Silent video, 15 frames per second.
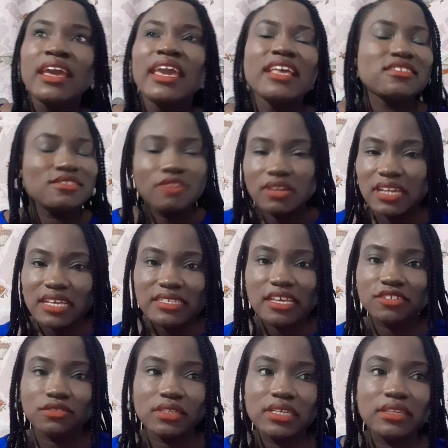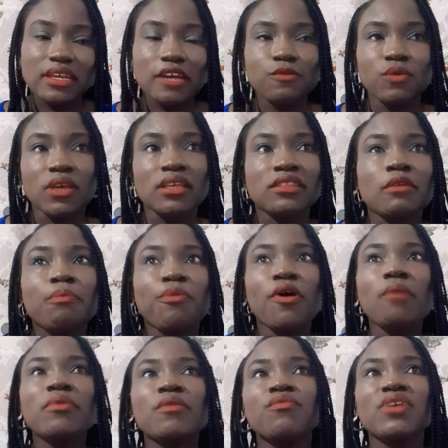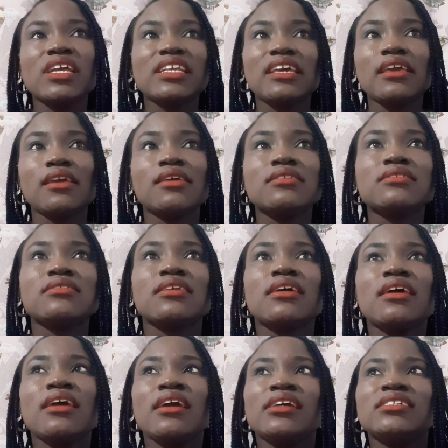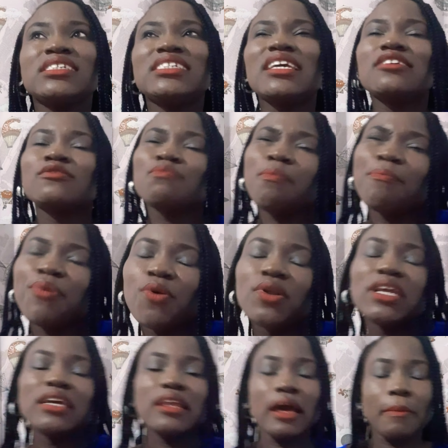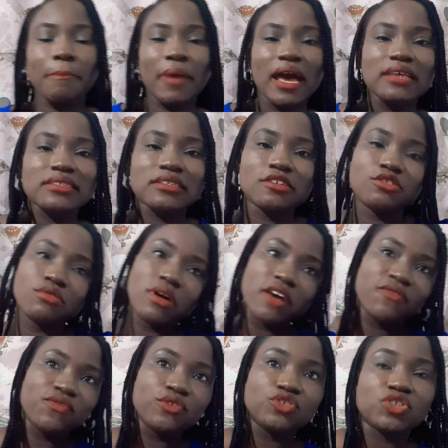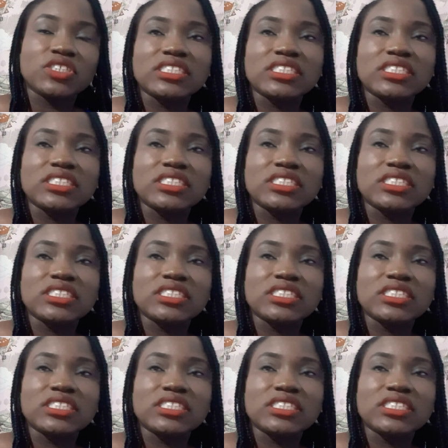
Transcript: It's not necessarily that way. The problem really is she's pulling her past into her future.